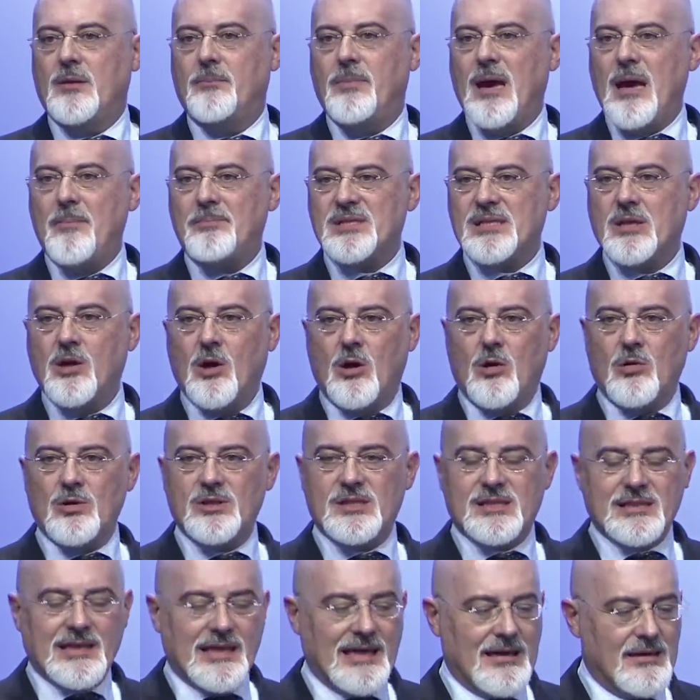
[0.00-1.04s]
BEPS
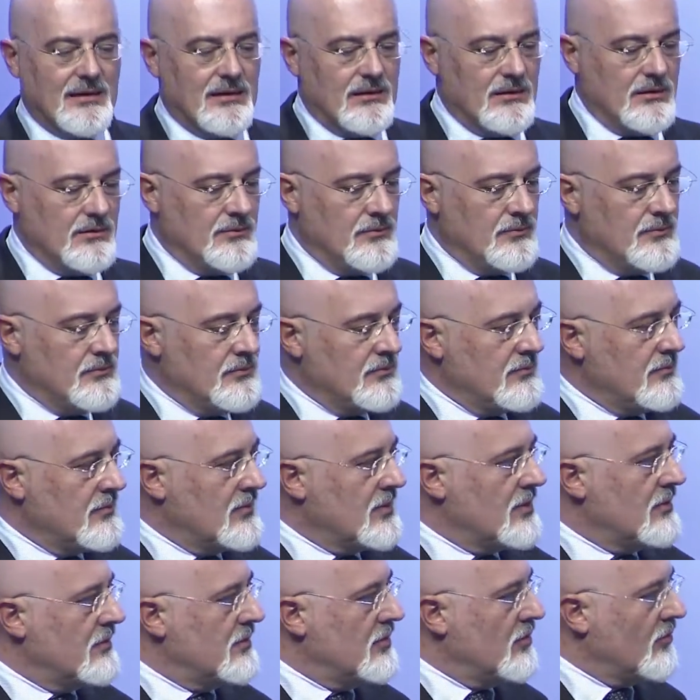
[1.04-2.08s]
goals are
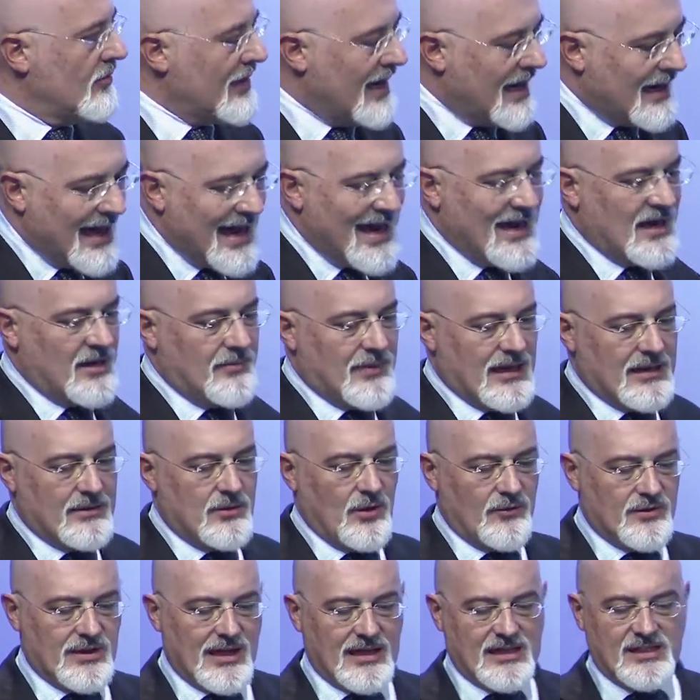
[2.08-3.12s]
the realignment
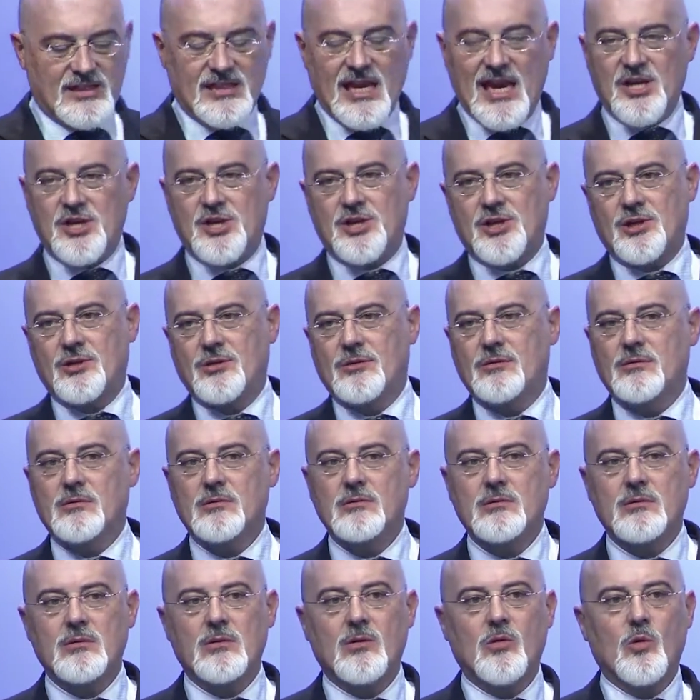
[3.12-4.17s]
of taxation
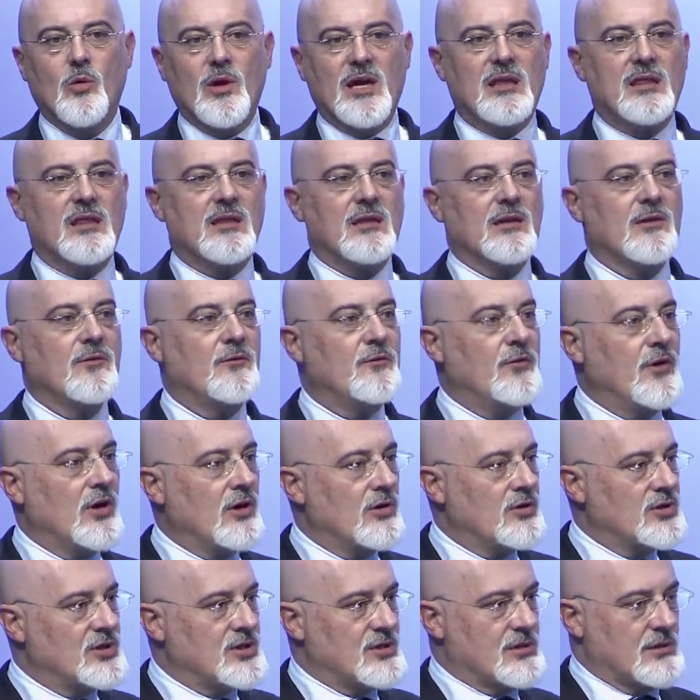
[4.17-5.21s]
with,
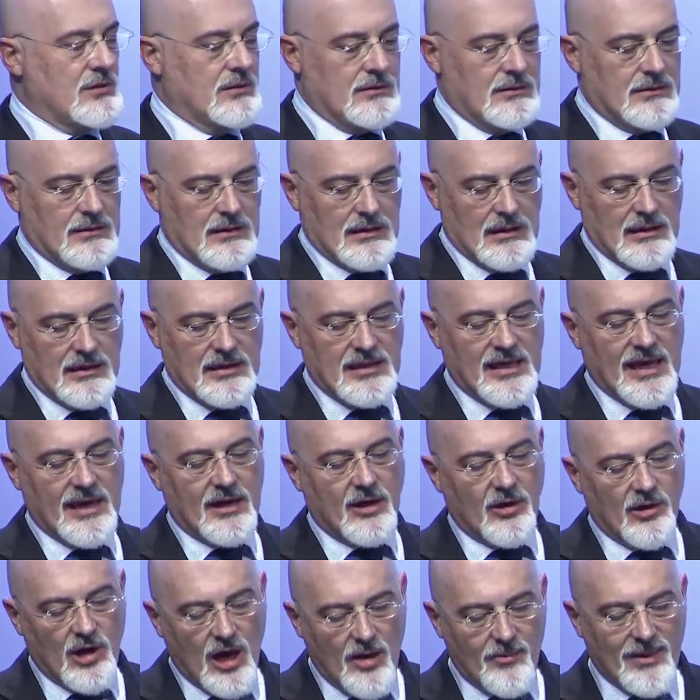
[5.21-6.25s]
first, the
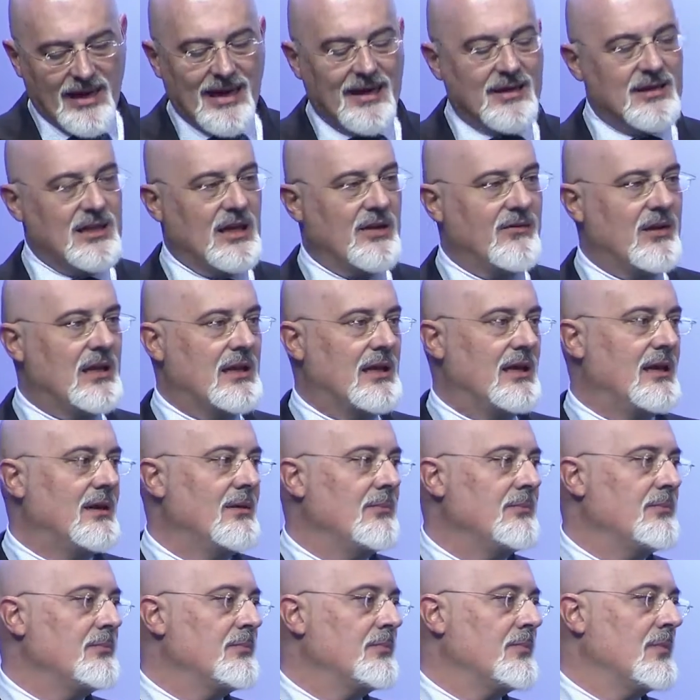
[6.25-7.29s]
economic activity
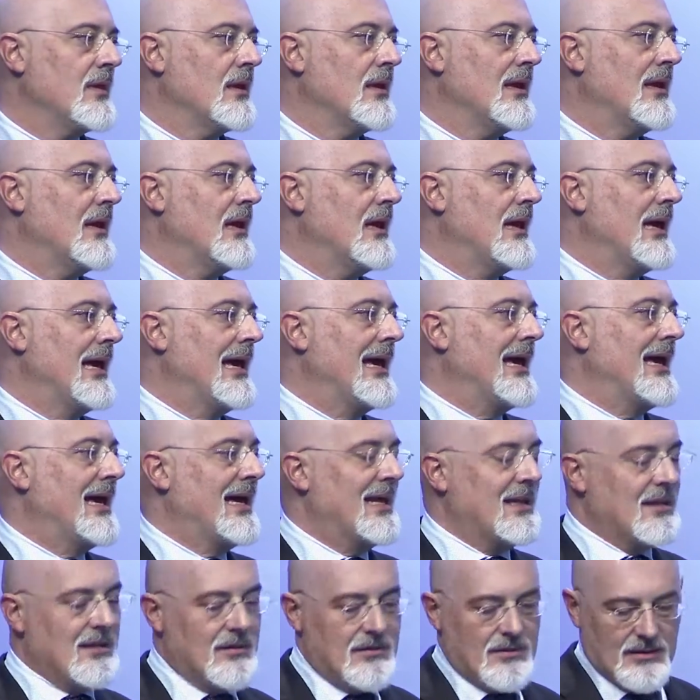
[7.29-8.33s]

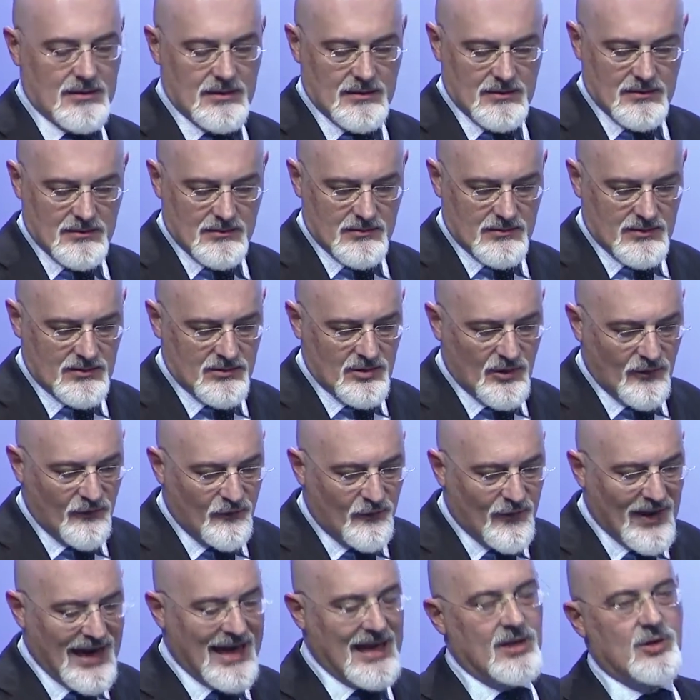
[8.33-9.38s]
and the
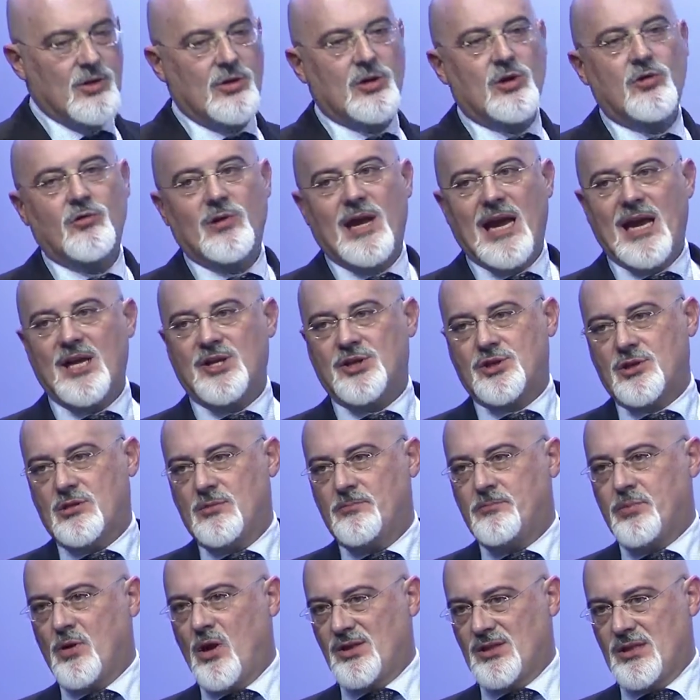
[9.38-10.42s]
value creation
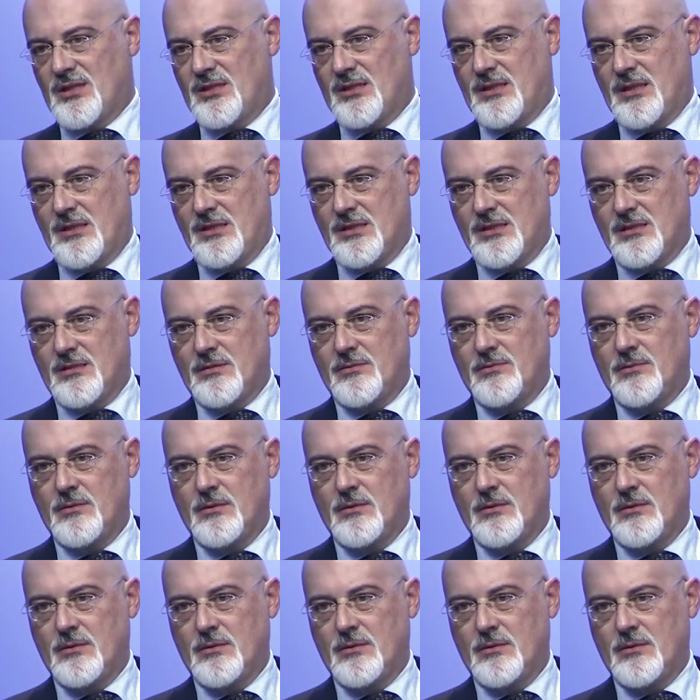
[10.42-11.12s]
processes.